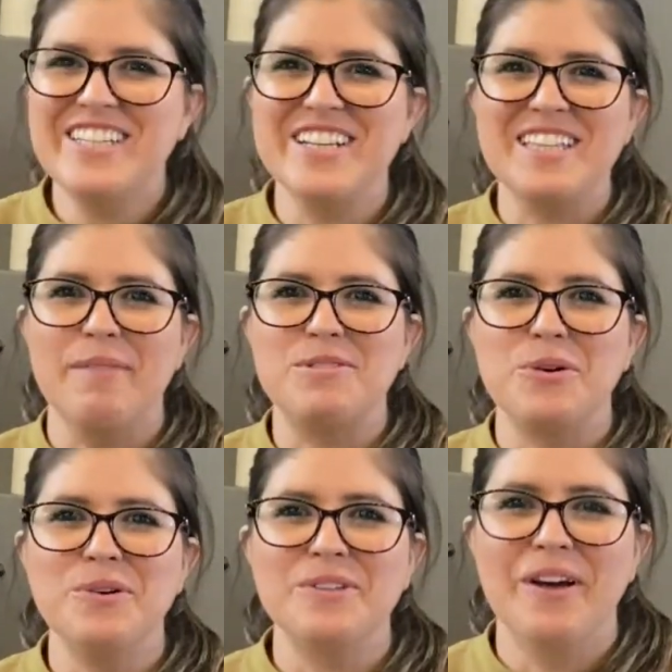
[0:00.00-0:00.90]
clips to
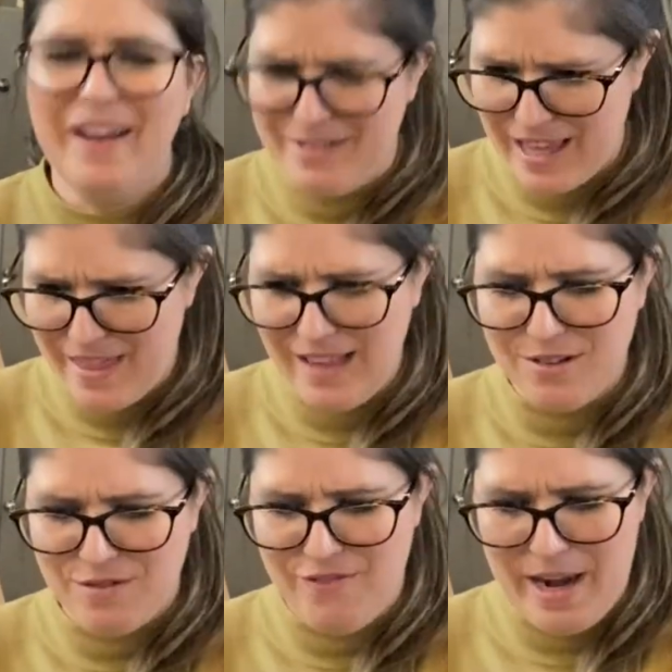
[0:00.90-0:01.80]
hold on. I was like, that
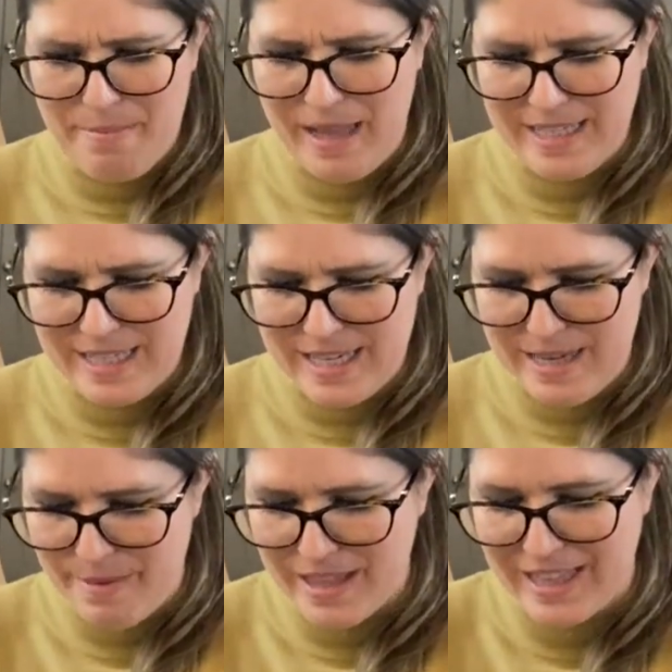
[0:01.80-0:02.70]
looks very plasticky,
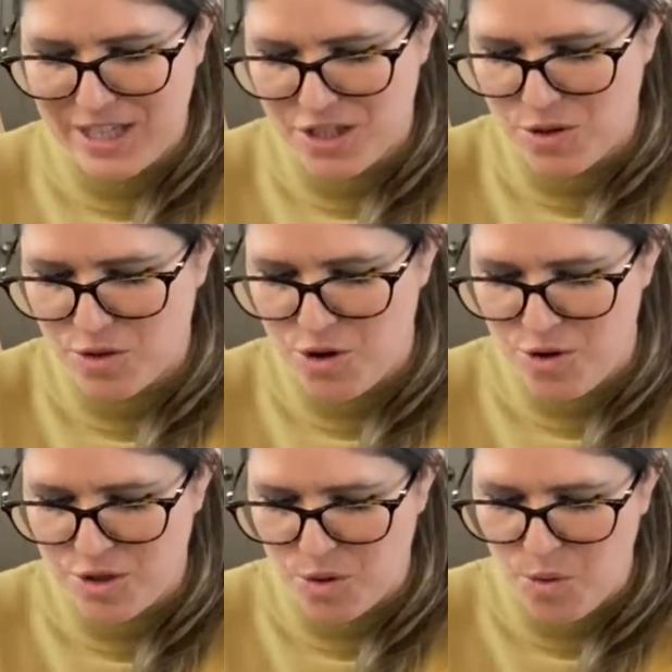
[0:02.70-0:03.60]
but I think that's just
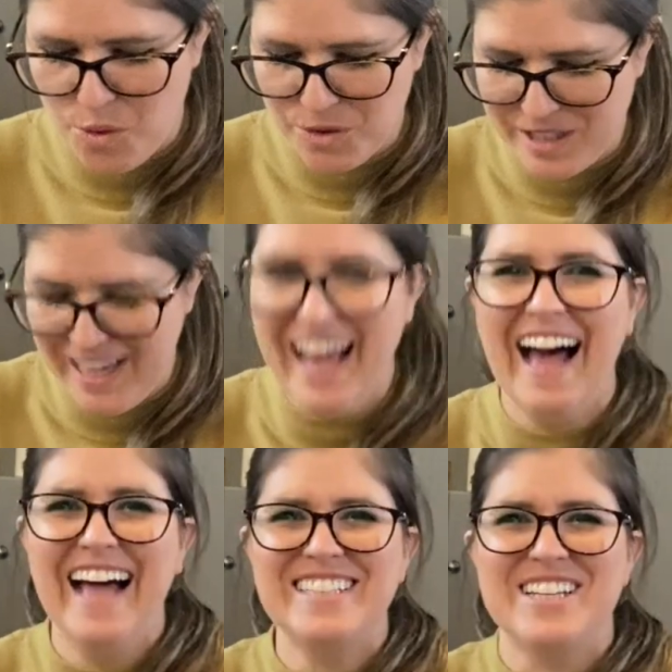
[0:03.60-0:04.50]
hooks to hold.
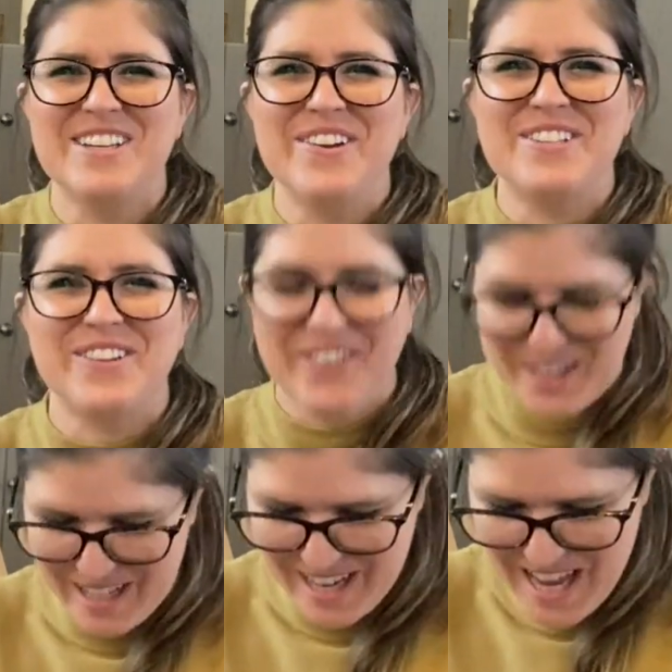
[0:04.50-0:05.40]
Just hooks to hold
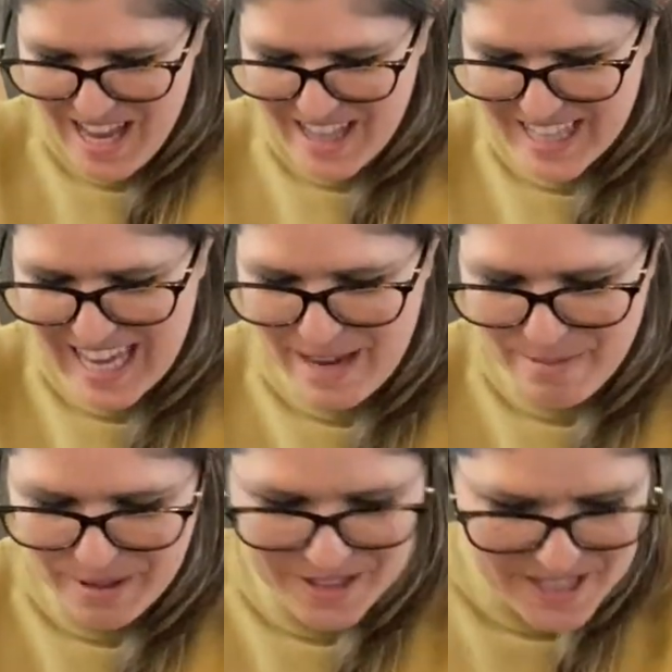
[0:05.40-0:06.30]
the
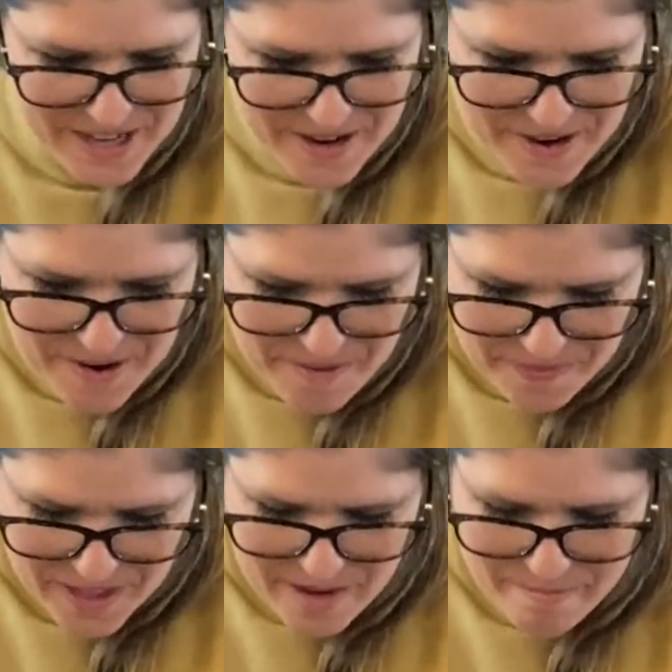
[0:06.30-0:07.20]
cables.
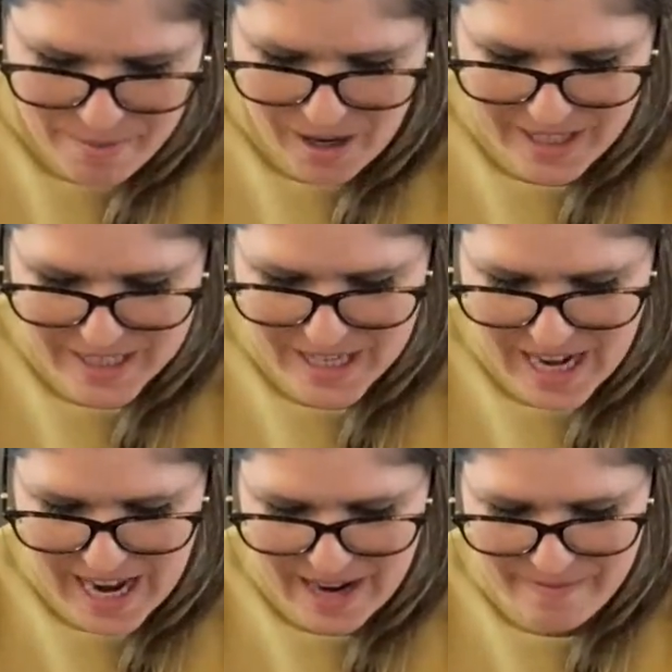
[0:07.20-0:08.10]
But
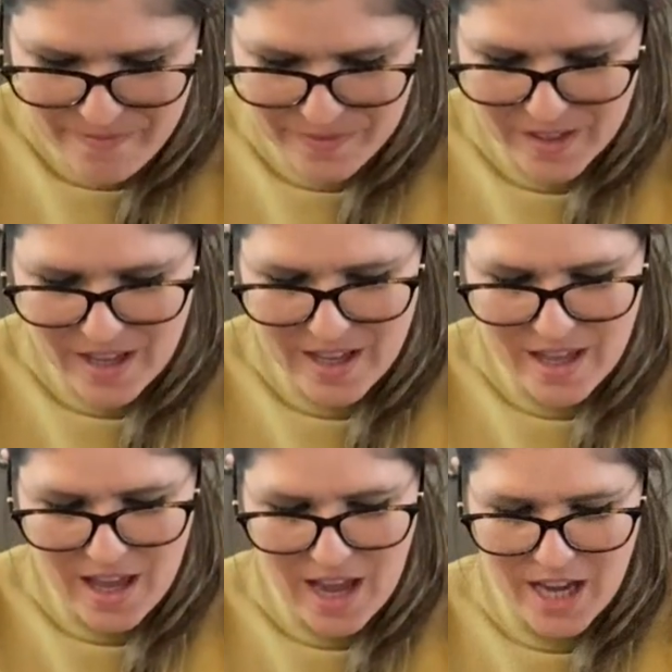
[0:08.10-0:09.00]

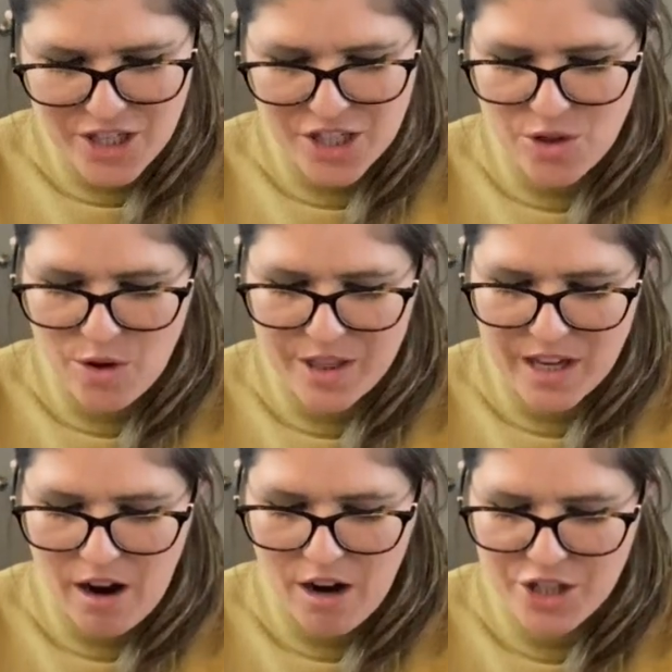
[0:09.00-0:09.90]
I just thought the
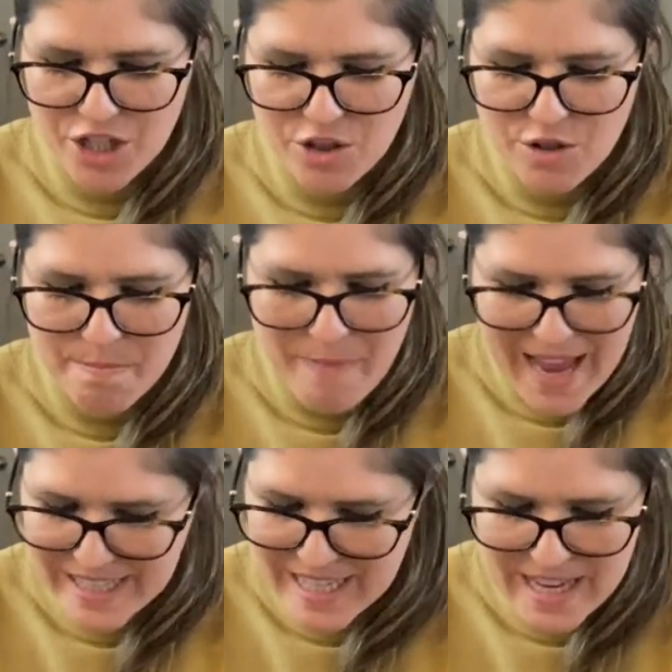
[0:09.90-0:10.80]
car just looked
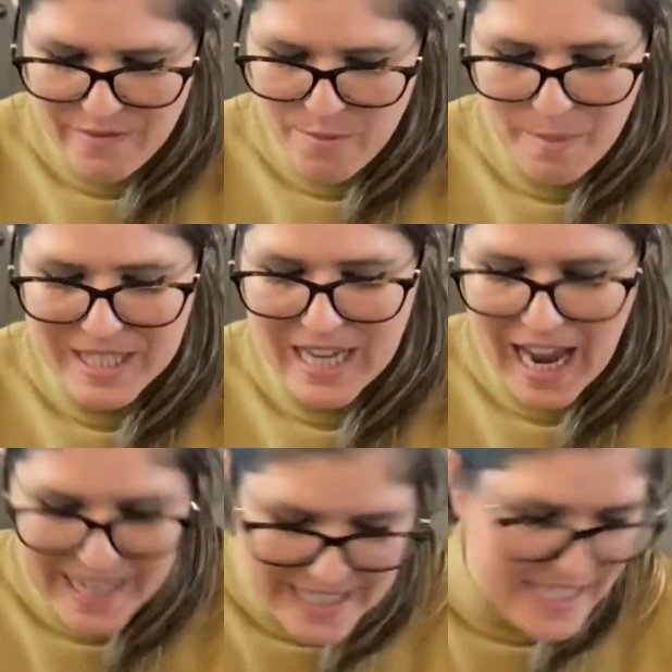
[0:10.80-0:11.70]
messy. Even when we
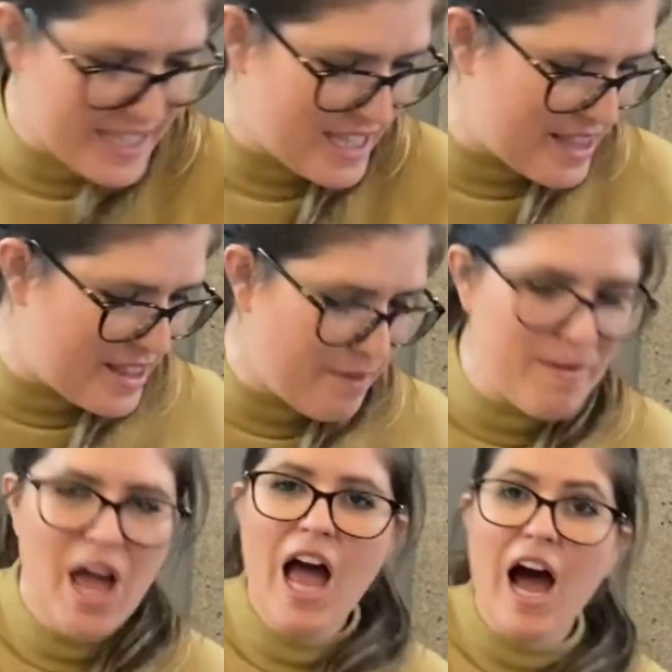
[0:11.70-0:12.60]
tidied
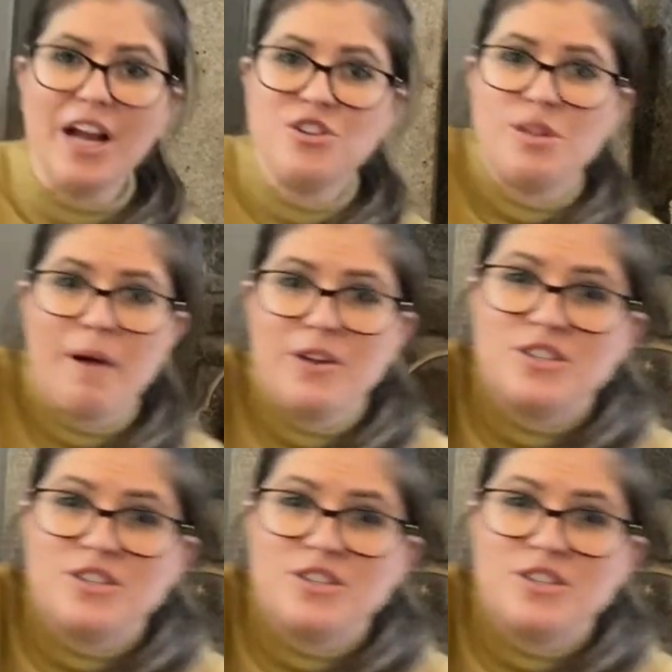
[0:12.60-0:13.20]
them, I took them out and